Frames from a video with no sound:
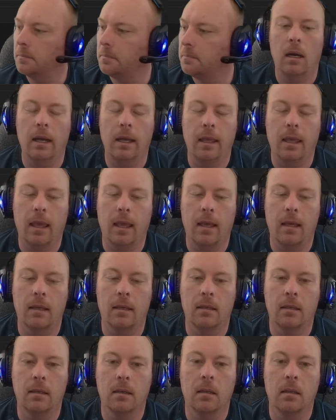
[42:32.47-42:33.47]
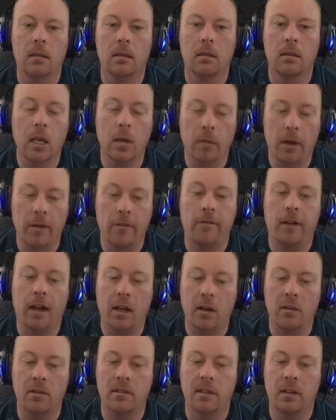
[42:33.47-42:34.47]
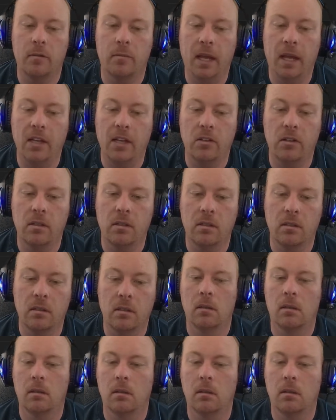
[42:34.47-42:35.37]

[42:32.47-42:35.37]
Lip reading: I can get my final set of matches